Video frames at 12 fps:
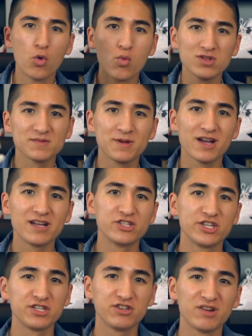What's up guys,
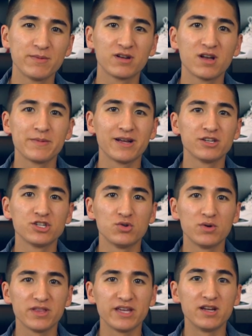Jason Gruber coming at you
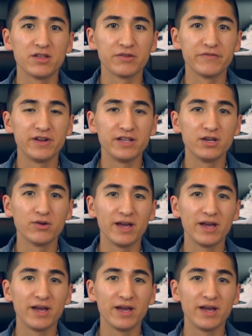with another video,